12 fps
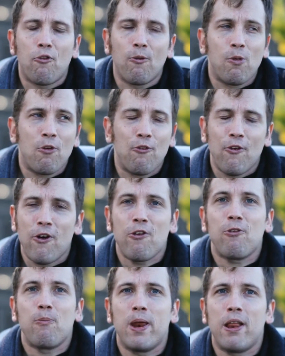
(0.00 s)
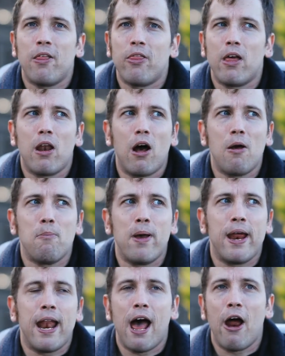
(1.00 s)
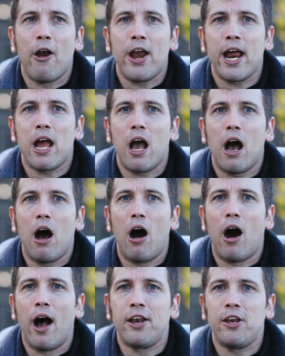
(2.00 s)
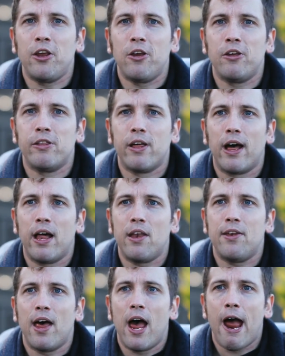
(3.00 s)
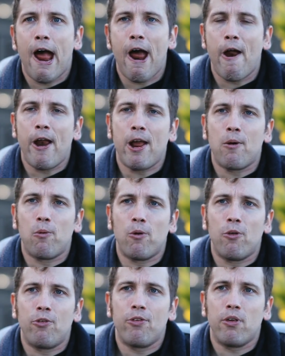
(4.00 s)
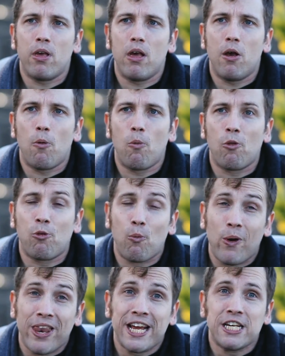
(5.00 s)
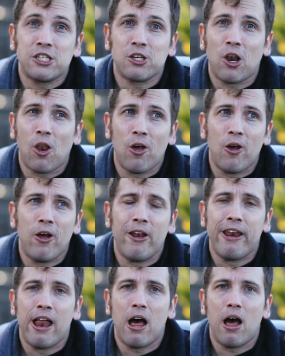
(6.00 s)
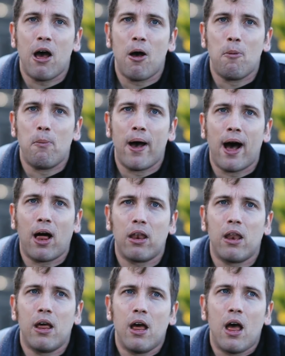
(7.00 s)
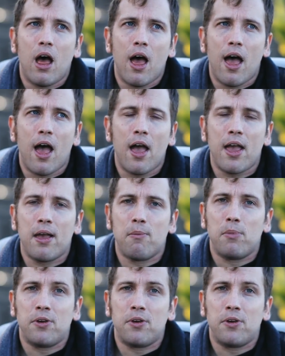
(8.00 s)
From the first minute that I met Harry, I knew that Harry was was willing to learn about, in